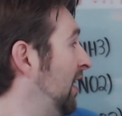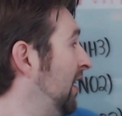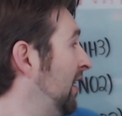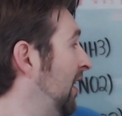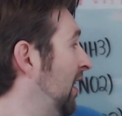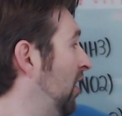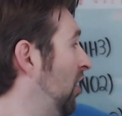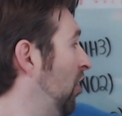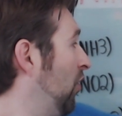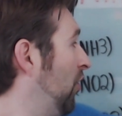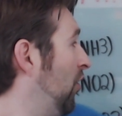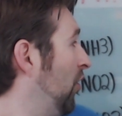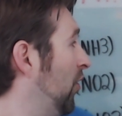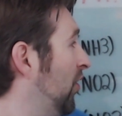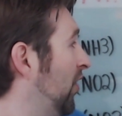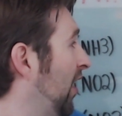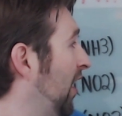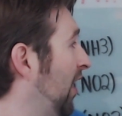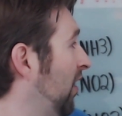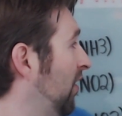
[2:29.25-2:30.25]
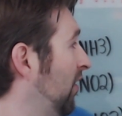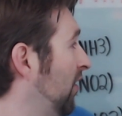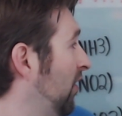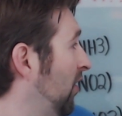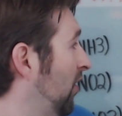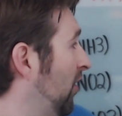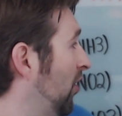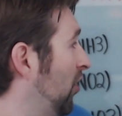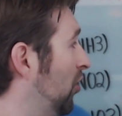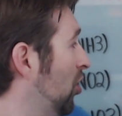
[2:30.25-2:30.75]
And now those uh,
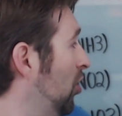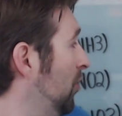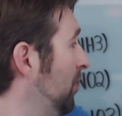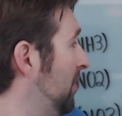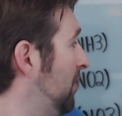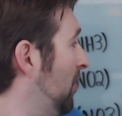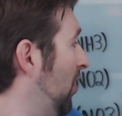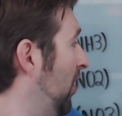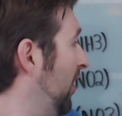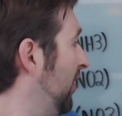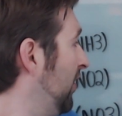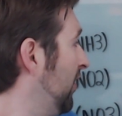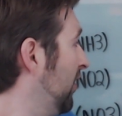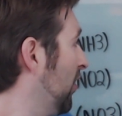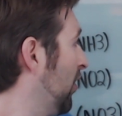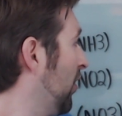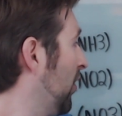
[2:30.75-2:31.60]
little copepods